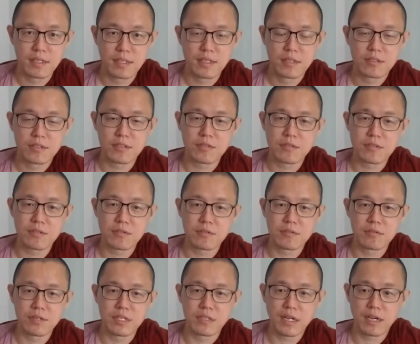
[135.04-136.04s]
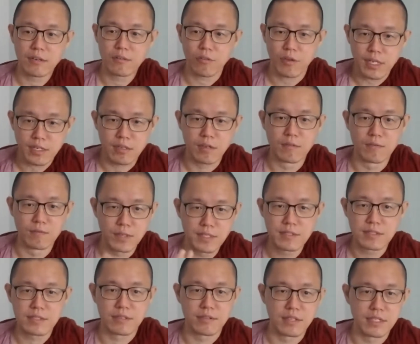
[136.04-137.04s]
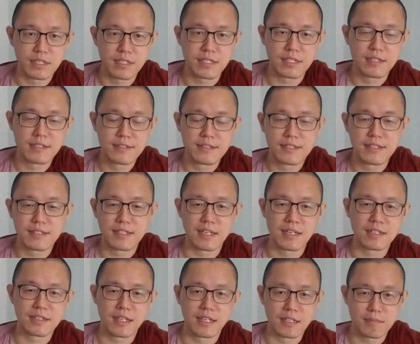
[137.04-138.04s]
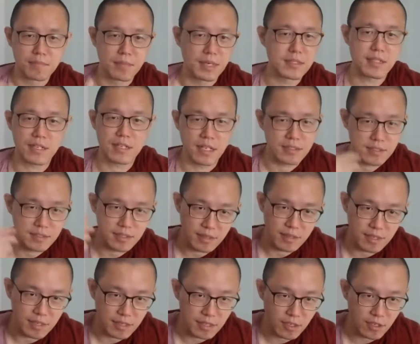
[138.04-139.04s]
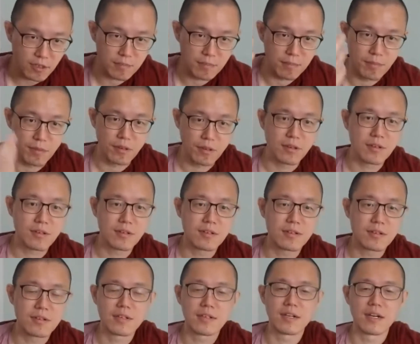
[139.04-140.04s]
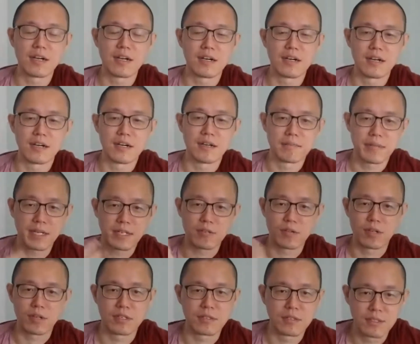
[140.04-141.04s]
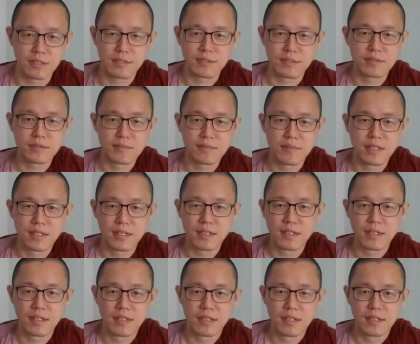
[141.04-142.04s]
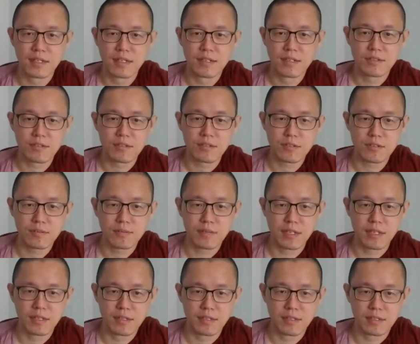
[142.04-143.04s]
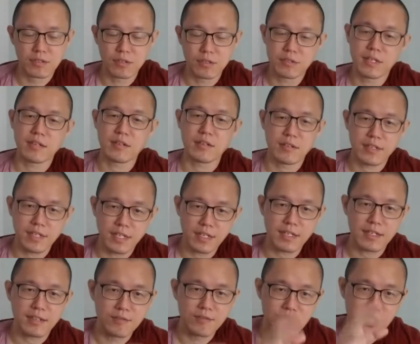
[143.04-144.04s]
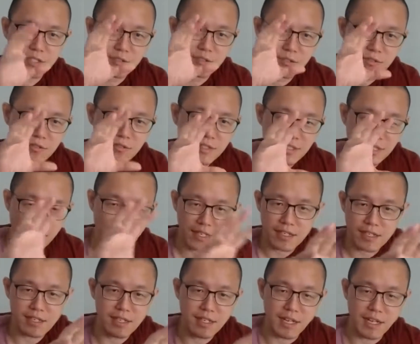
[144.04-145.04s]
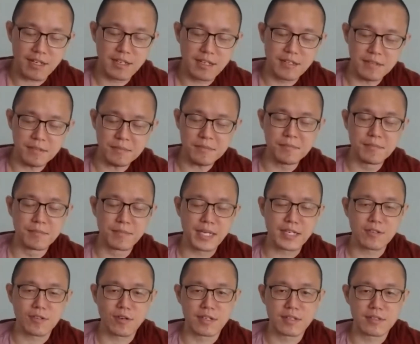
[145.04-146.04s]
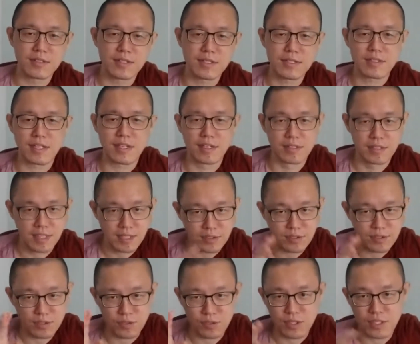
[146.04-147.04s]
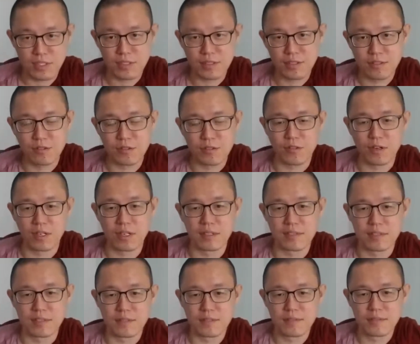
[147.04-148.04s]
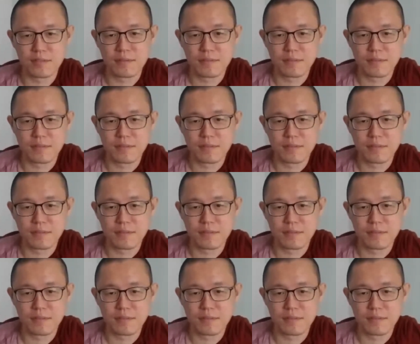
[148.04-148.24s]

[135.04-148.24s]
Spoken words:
So we are quite convinced already, yeah, that the person has a lot more bad qualities. So then, okay, we do 10 bad qualities and just 3 good qualities.